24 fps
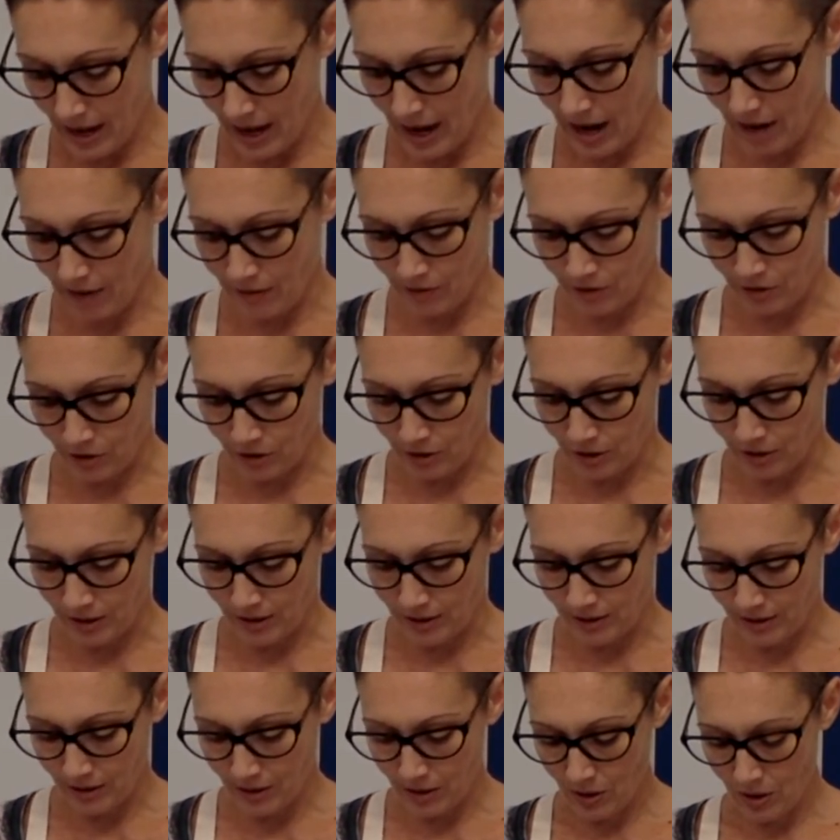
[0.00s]
after
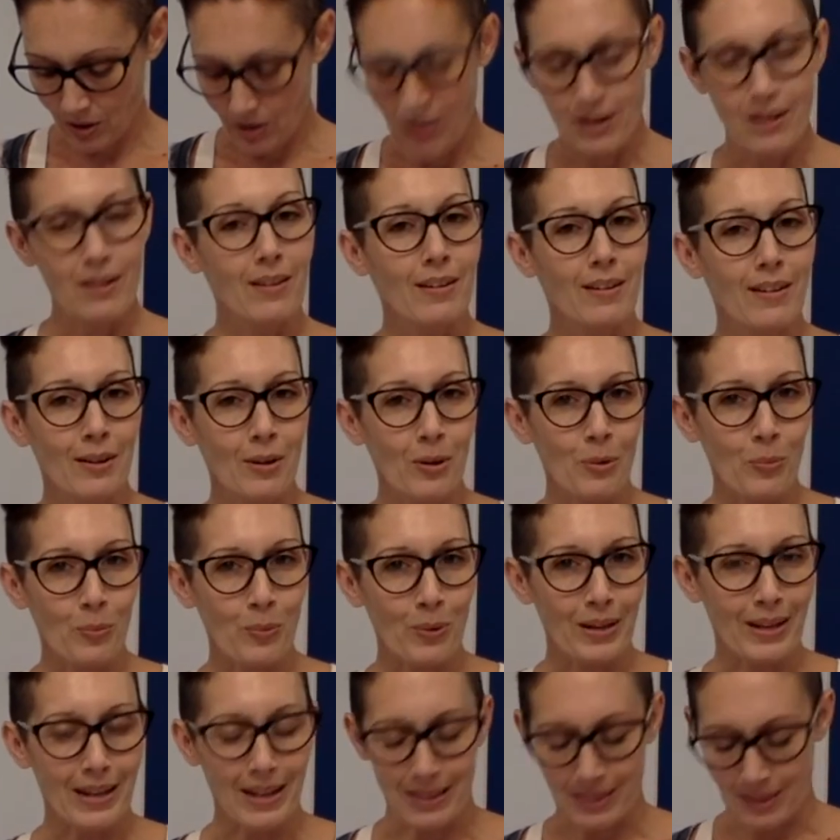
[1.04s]
we
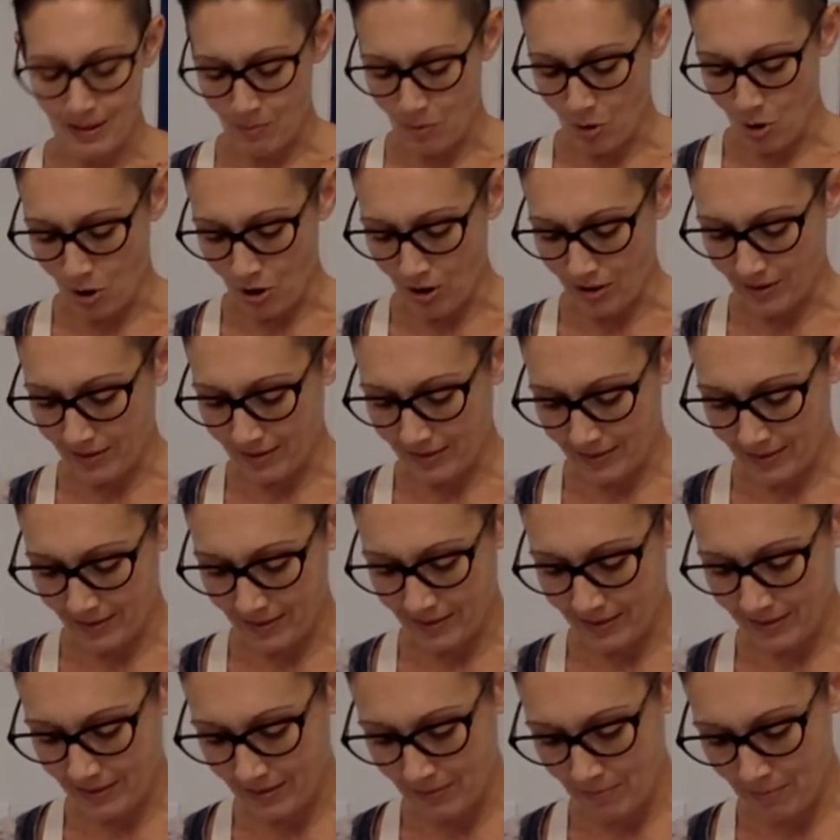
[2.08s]
get them all
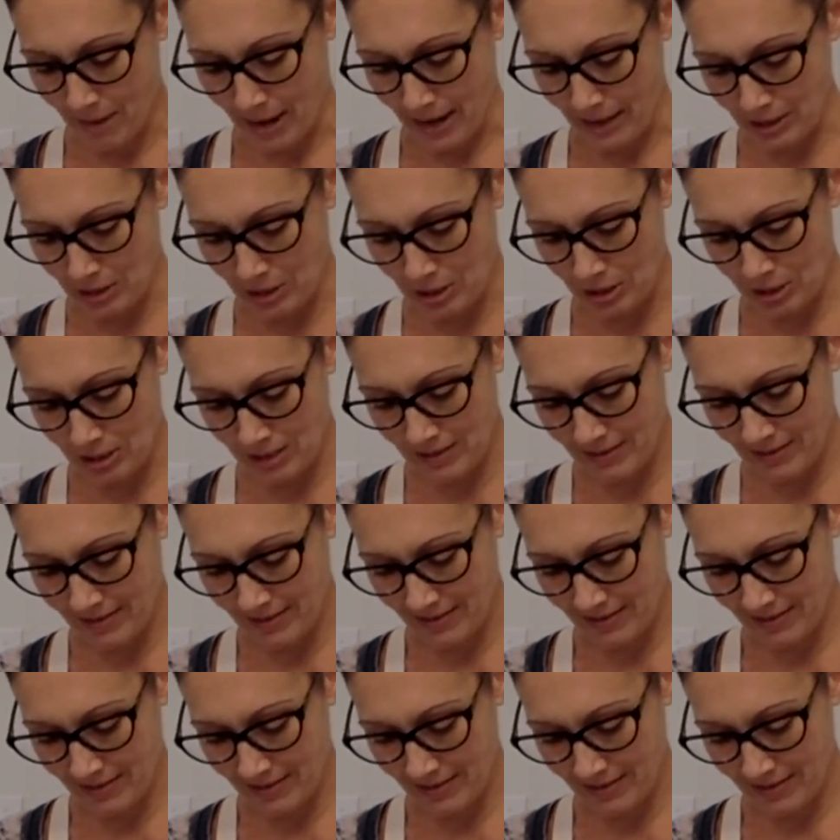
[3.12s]
matched.